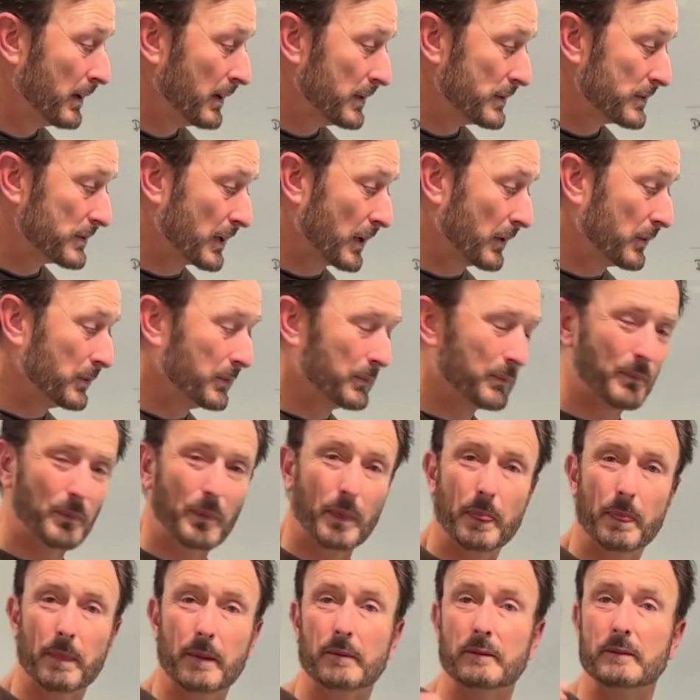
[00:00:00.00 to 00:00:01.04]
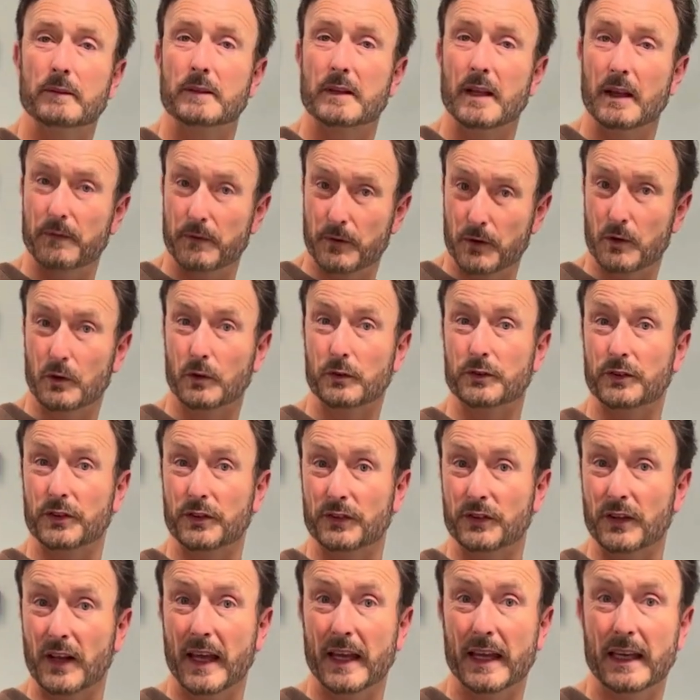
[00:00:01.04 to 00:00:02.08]
So difficult to
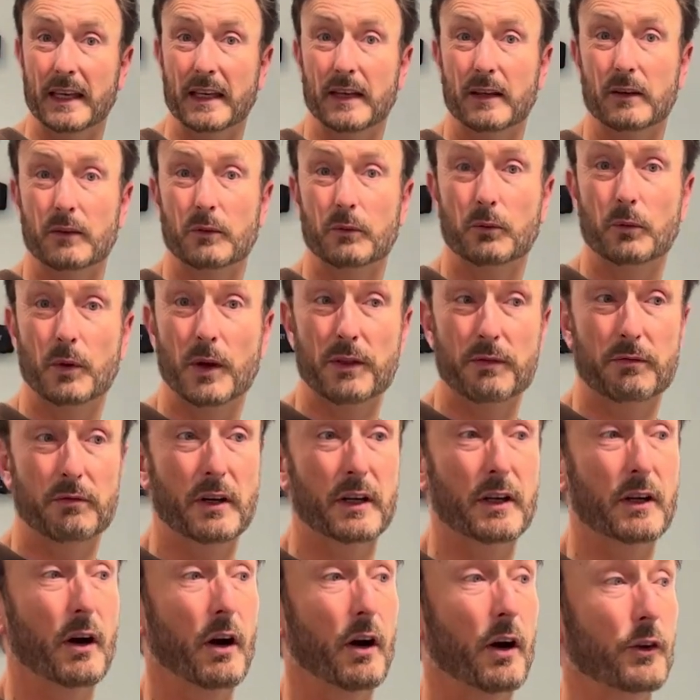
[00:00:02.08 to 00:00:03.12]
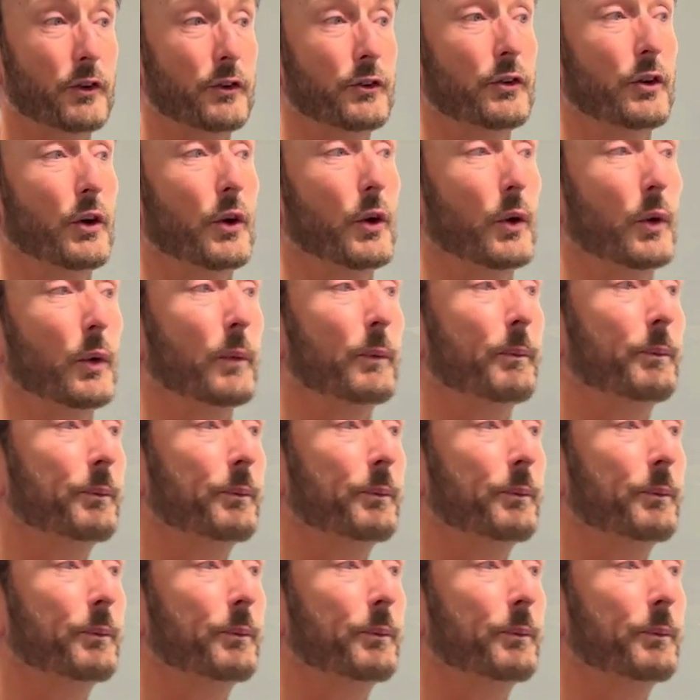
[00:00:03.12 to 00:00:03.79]
say with regard to